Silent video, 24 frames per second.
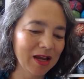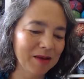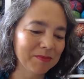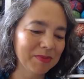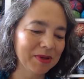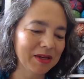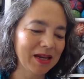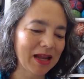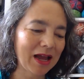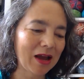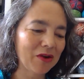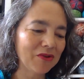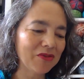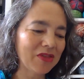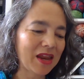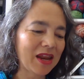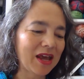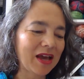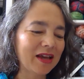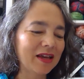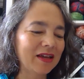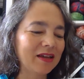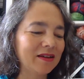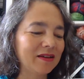But now that
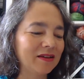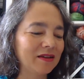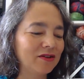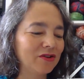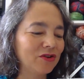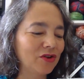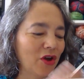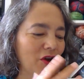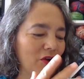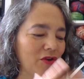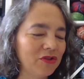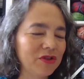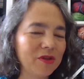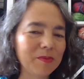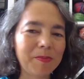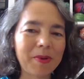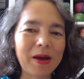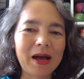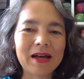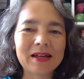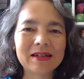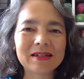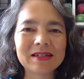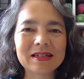I know the
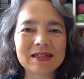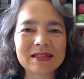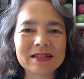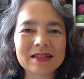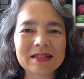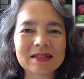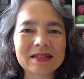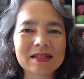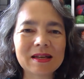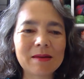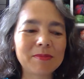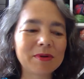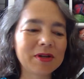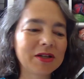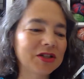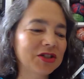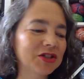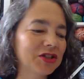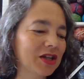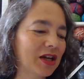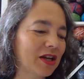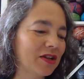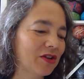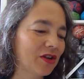pattern, it's
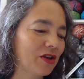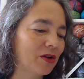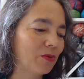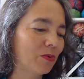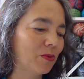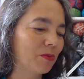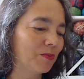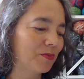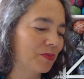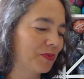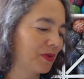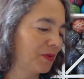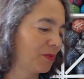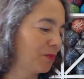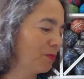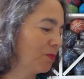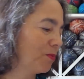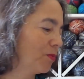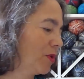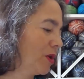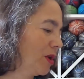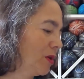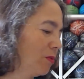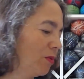established, I know
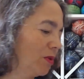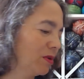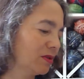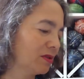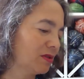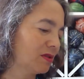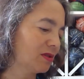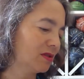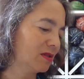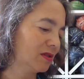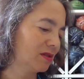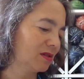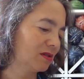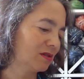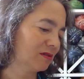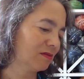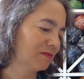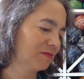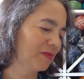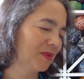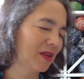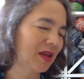what it wants,